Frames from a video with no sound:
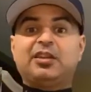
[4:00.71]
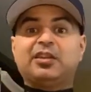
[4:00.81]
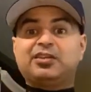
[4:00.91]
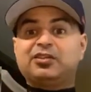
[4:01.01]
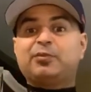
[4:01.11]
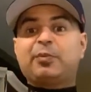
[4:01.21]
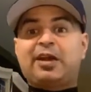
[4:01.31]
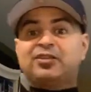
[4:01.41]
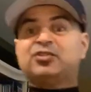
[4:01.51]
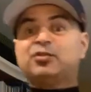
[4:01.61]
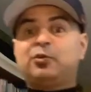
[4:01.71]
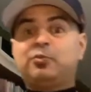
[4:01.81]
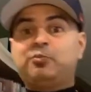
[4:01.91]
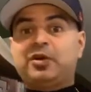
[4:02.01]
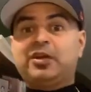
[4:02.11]
they should manage their own
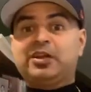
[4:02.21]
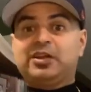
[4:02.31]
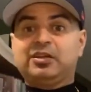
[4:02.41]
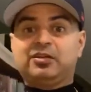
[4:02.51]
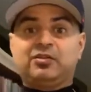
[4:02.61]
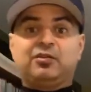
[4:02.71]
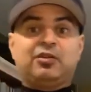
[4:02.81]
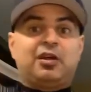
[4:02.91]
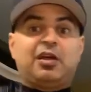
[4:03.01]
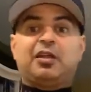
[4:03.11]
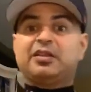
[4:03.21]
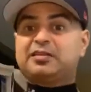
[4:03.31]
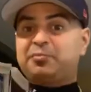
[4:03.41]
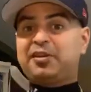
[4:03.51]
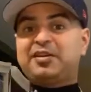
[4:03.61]
money. You know, this
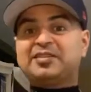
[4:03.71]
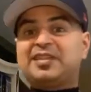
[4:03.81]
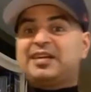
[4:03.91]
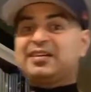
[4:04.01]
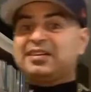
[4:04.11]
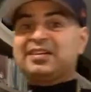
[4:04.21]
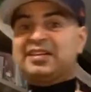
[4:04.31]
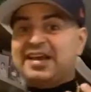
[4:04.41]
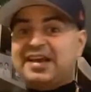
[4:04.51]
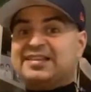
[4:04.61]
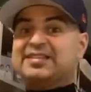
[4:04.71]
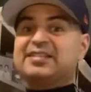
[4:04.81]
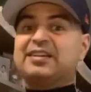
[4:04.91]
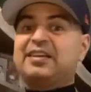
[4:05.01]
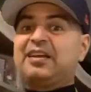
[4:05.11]
money is not gonna
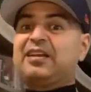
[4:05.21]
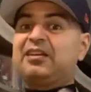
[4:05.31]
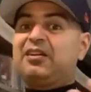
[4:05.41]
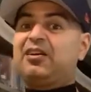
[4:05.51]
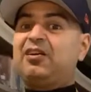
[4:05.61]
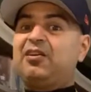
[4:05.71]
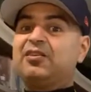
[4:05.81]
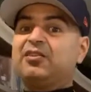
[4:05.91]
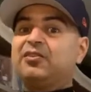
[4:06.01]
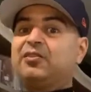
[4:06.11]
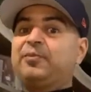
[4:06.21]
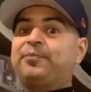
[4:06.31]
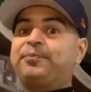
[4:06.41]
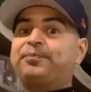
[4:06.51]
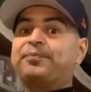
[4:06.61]
last long. You know,
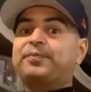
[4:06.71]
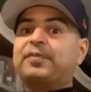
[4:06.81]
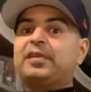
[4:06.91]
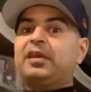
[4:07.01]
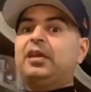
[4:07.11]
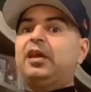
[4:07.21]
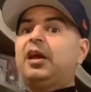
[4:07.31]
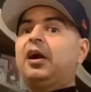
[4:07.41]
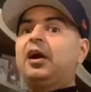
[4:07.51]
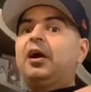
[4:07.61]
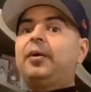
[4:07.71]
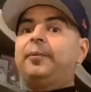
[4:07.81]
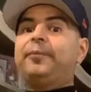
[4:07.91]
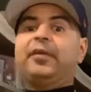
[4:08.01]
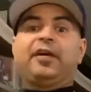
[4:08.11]

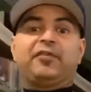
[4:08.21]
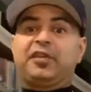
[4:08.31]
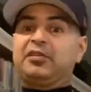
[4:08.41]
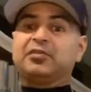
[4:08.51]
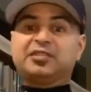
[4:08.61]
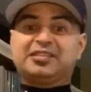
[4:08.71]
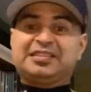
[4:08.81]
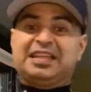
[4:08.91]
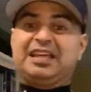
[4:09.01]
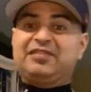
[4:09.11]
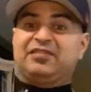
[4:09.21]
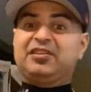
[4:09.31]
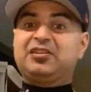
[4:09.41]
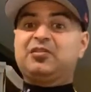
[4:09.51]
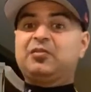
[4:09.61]
um, if they don't save,
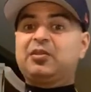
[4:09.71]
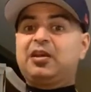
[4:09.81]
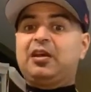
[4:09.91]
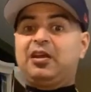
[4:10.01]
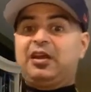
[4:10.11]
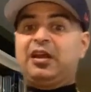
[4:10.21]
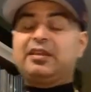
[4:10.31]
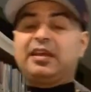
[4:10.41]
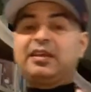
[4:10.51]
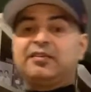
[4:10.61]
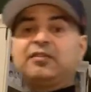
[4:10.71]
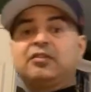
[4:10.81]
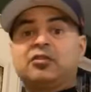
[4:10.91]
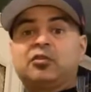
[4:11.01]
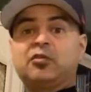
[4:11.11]
you know, and they
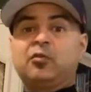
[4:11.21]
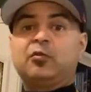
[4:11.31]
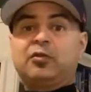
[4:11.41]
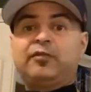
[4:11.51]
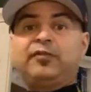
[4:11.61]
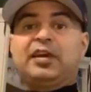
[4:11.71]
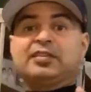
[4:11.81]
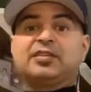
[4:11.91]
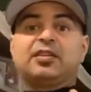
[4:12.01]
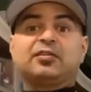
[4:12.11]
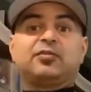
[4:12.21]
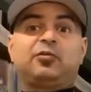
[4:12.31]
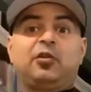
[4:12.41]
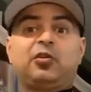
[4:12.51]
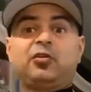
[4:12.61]
don't invest
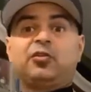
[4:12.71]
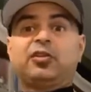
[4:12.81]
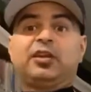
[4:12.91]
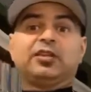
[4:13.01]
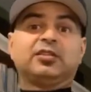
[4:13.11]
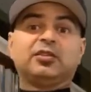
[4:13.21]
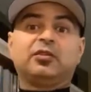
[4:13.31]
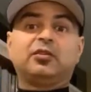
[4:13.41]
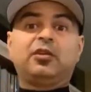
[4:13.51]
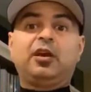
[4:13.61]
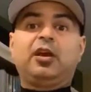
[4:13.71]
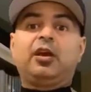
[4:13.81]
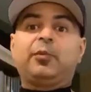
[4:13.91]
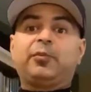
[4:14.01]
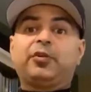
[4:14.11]
into other things. You know,
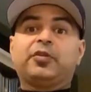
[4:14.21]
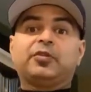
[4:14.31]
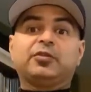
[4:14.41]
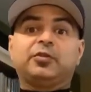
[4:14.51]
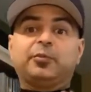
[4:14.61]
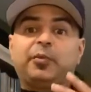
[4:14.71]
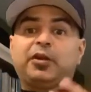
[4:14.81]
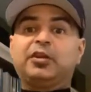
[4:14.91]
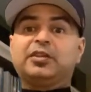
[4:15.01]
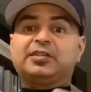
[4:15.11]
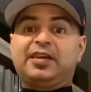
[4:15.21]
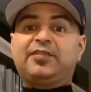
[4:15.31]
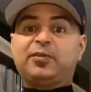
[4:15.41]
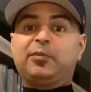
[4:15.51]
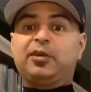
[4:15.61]
put their money,
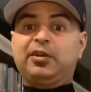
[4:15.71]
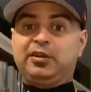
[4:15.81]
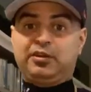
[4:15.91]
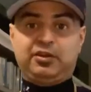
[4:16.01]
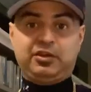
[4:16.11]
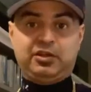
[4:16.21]
save their money,